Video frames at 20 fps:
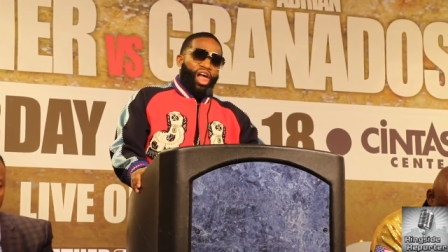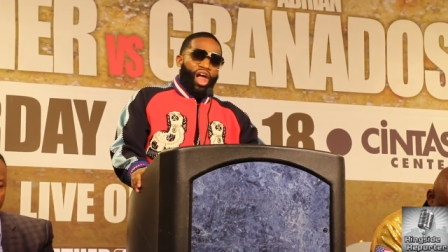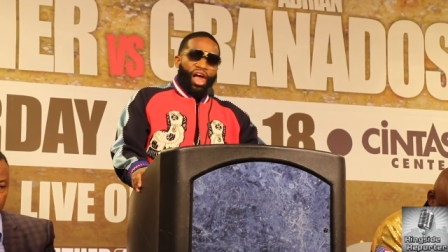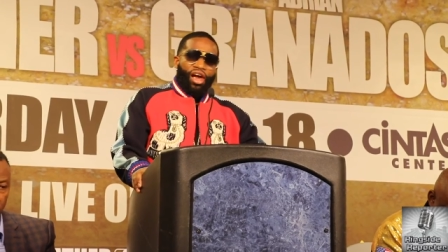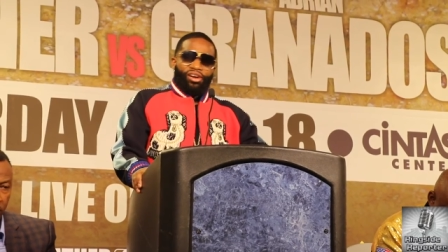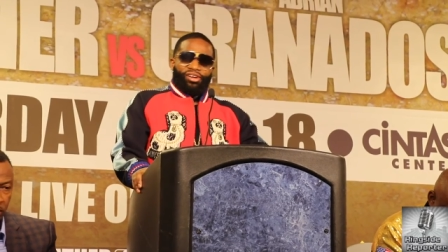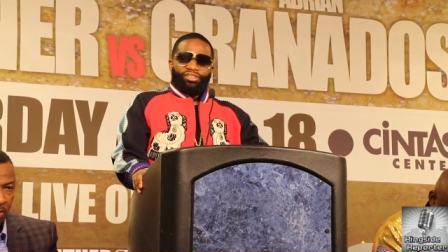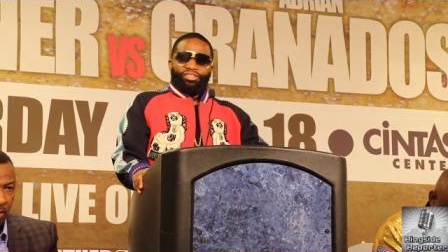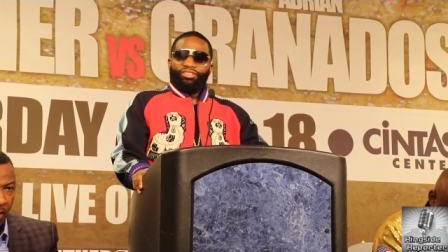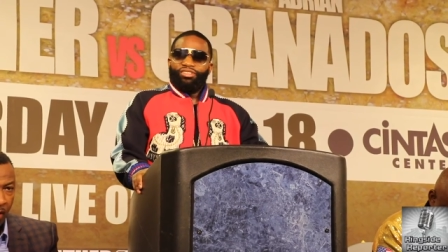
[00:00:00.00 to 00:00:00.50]

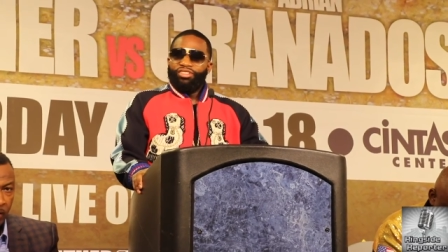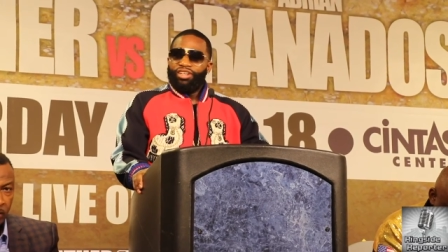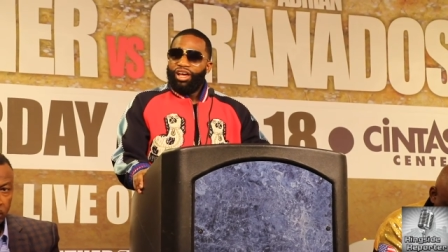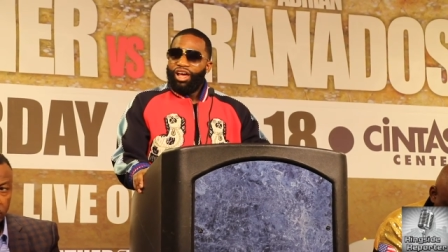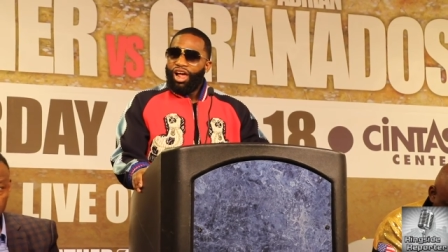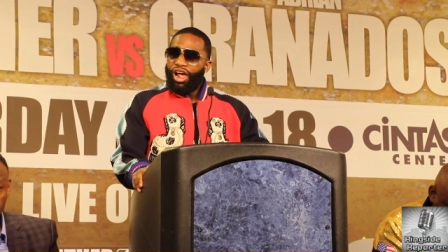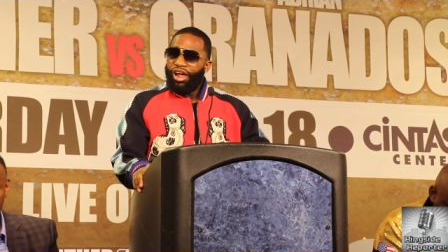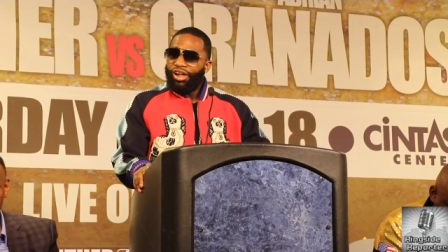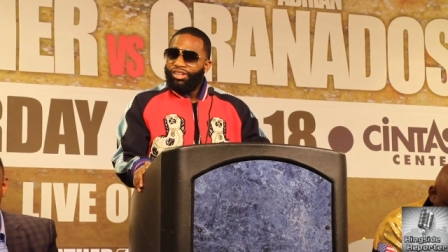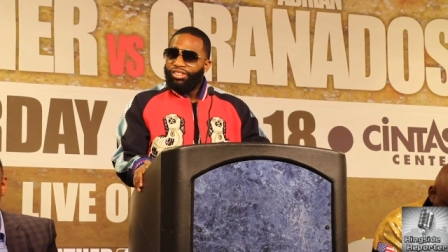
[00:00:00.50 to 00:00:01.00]
Adrien, how bad
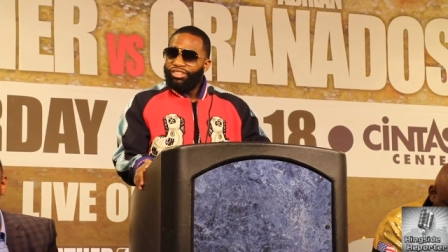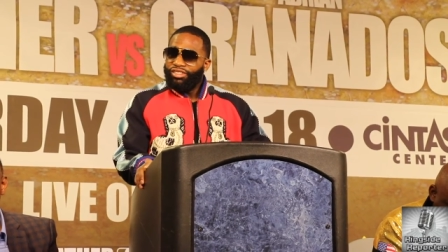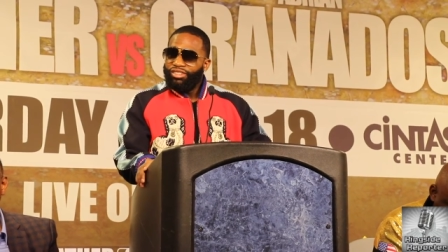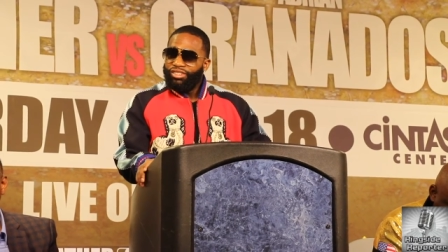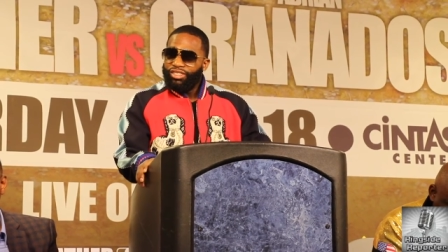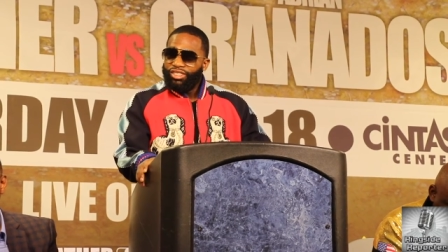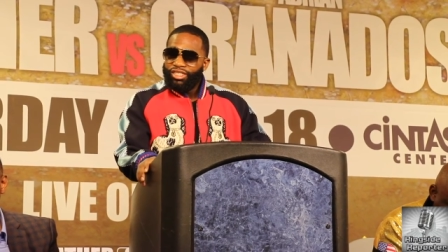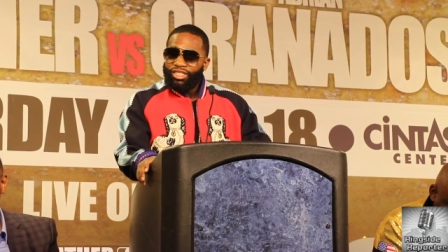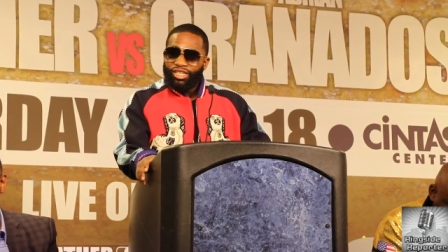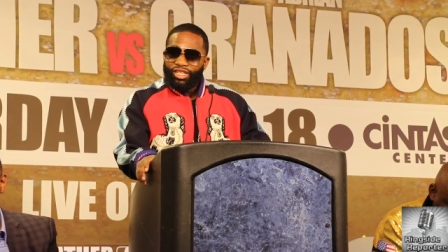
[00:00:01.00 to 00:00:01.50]
is the
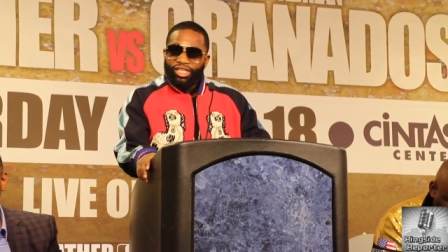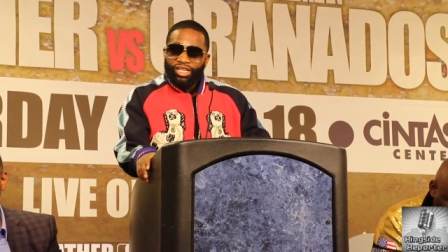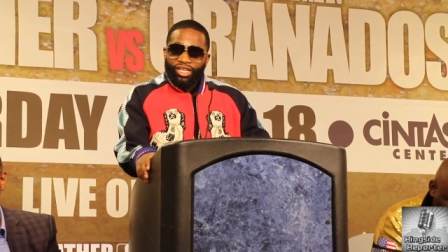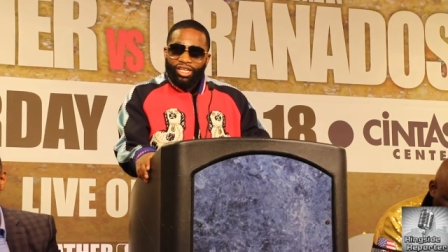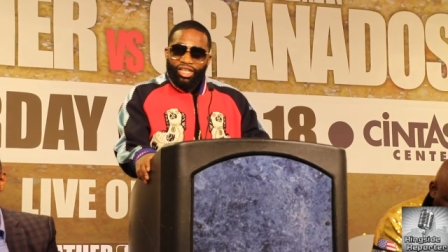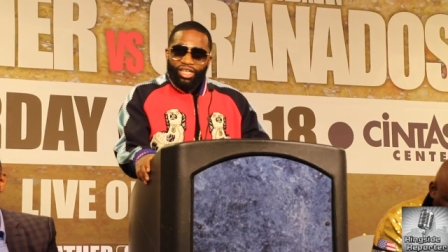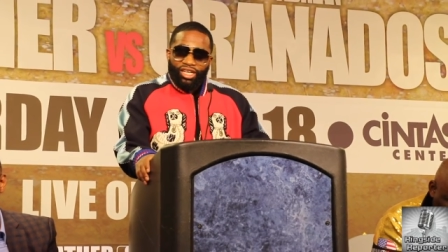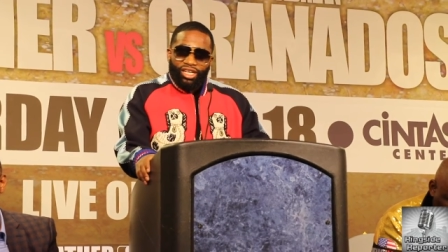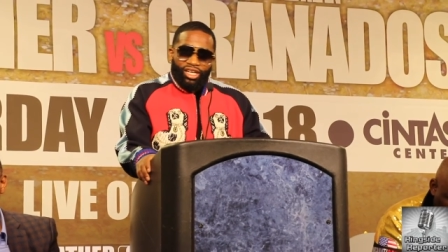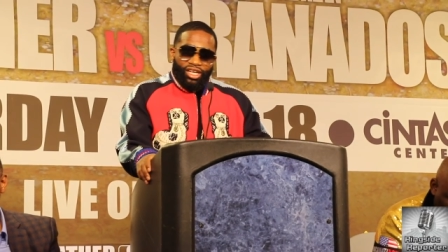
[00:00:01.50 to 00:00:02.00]
hand? Do you have to go
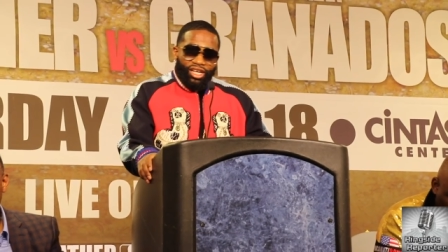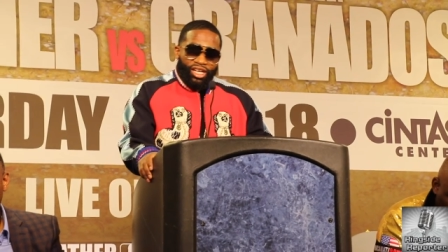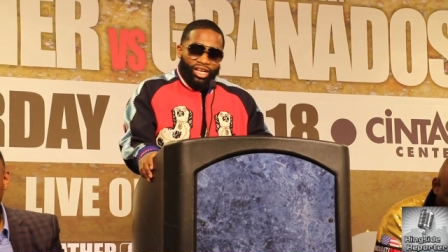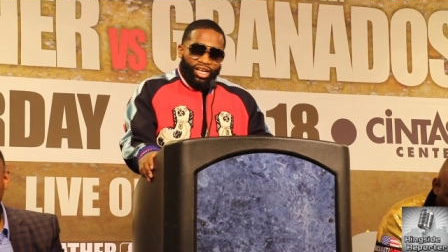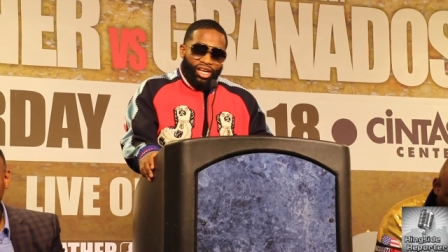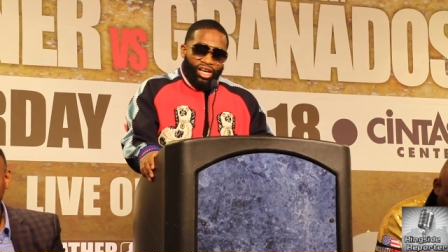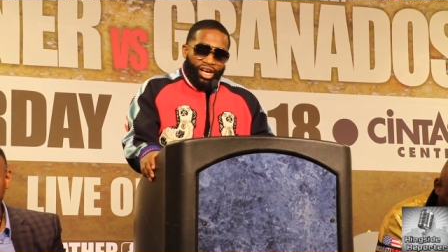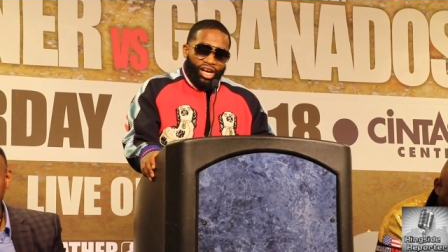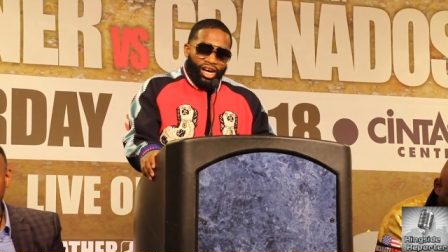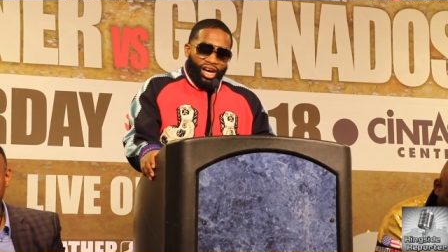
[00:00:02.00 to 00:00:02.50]
get it looked
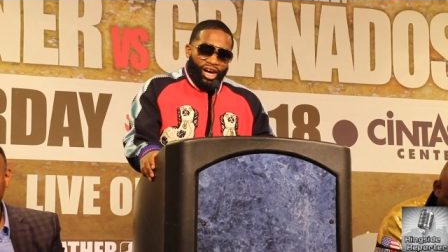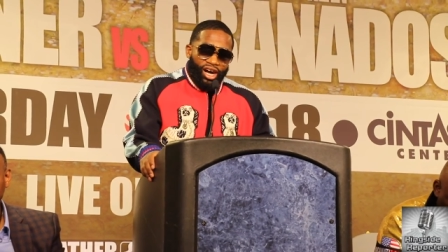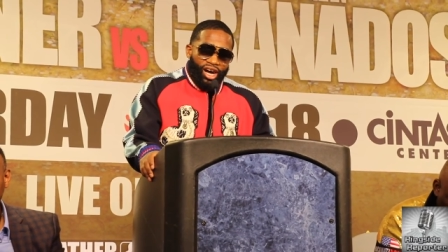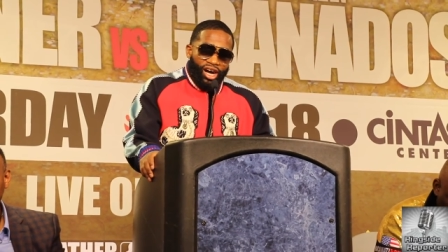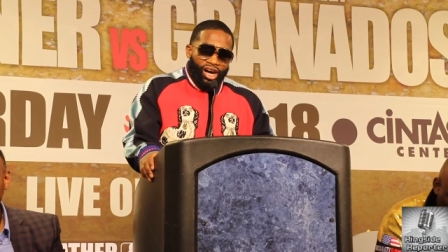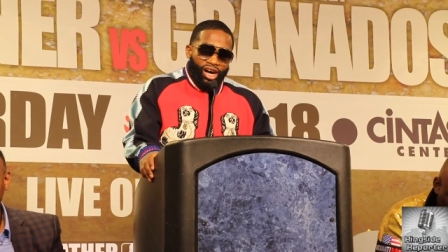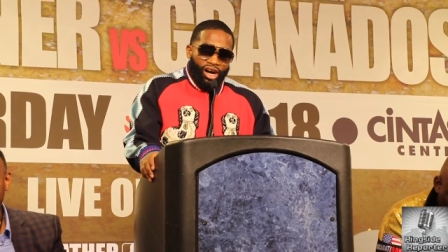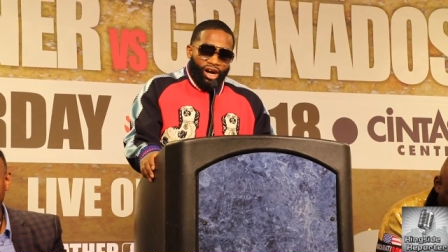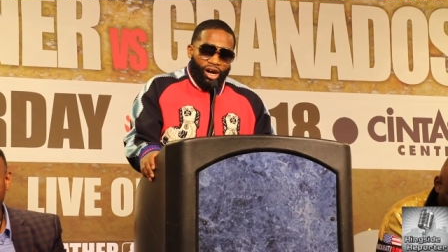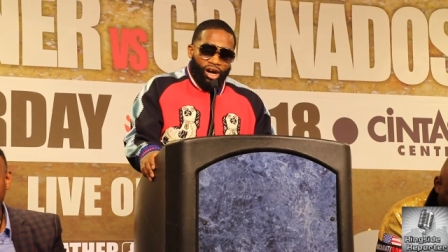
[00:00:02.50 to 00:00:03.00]
at, or?
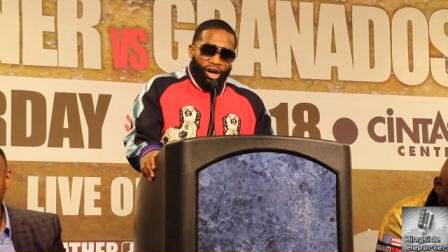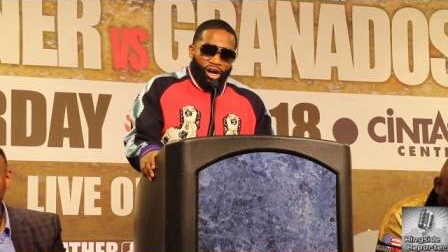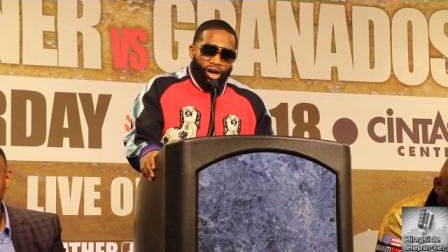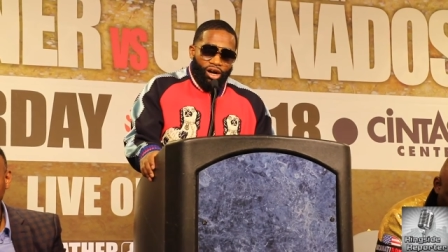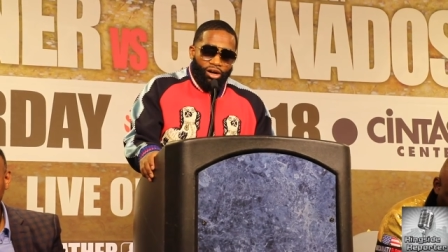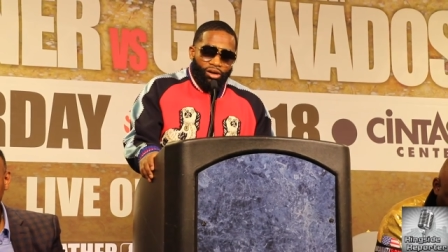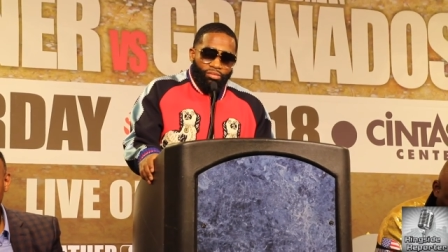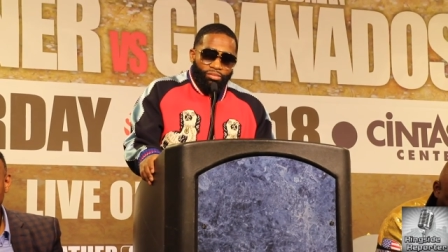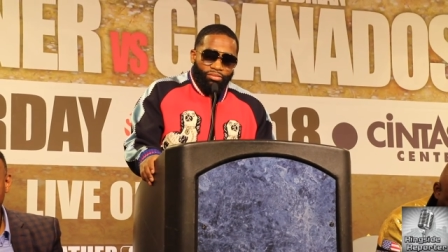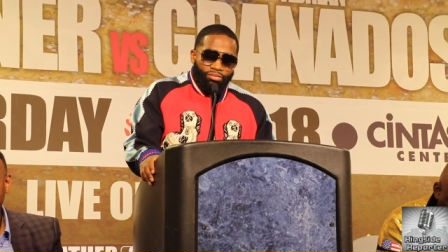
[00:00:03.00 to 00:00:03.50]

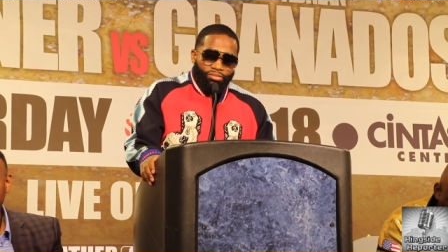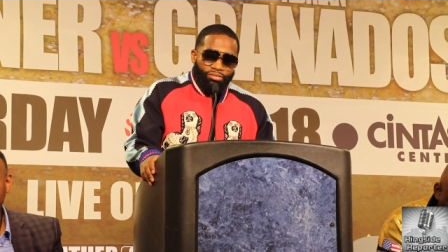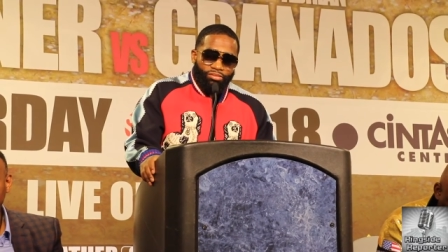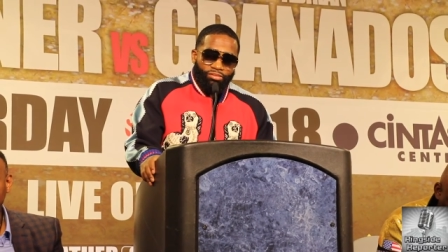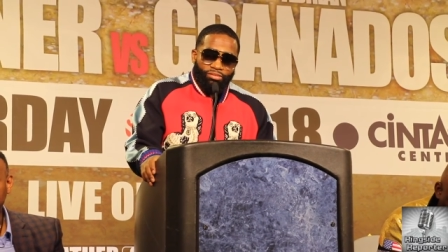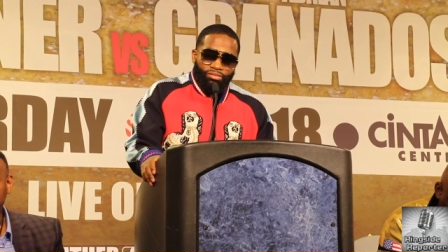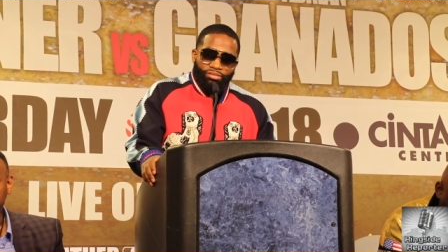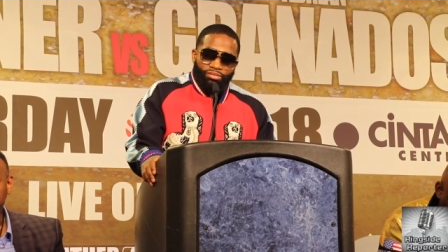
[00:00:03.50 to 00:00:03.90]
Um.